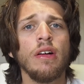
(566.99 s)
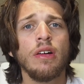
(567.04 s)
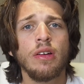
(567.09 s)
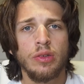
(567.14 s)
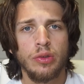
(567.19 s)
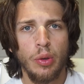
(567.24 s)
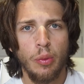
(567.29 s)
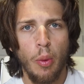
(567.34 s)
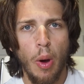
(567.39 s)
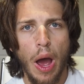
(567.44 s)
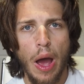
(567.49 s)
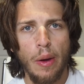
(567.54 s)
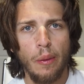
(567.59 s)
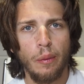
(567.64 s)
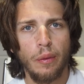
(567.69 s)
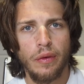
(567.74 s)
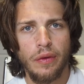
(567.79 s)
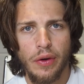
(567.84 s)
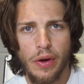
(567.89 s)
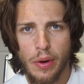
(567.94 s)
So why
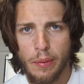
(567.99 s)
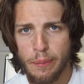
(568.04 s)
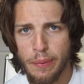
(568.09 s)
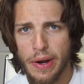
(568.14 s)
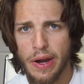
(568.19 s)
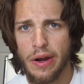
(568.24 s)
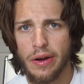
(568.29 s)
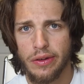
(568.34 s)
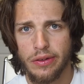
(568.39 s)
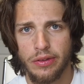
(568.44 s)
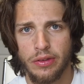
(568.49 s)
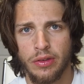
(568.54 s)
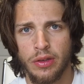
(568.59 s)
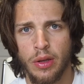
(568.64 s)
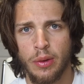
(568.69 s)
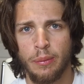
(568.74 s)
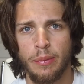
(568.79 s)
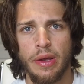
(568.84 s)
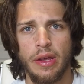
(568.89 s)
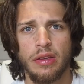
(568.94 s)
wouldn't our parents?
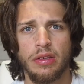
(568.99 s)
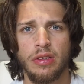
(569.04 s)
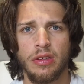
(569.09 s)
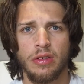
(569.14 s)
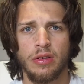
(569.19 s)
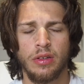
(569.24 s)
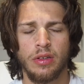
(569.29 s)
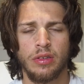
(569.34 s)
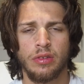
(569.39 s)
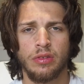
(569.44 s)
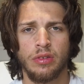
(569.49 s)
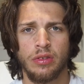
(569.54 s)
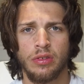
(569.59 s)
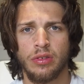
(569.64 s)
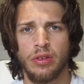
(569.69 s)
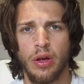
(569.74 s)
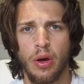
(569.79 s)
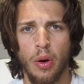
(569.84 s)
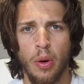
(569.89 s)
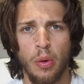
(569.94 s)
They're basically
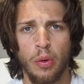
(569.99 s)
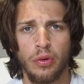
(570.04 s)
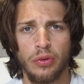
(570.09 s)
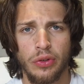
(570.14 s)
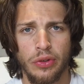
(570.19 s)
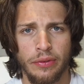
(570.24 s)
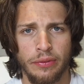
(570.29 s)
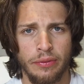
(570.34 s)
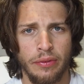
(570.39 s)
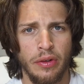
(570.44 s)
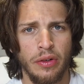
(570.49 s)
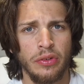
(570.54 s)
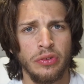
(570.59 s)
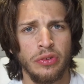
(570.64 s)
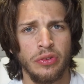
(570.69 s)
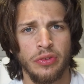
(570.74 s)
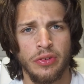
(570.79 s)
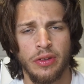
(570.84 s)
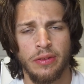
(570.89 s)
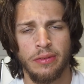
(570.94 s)
just older
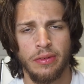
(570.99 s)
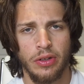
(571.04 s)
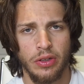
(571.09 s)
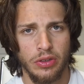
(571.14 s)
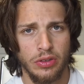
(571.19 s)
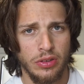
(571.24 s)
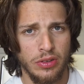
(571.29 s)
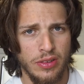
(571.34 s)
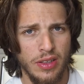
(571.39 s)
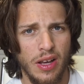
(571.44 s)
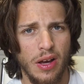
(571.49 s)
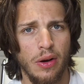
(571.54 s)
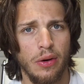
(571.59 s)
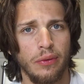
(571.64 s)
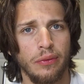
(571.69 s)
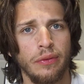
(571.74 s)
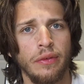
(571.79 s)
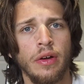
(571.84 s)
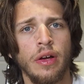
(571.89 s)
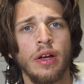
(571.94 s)
versions of
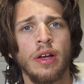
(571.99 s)
ourselves.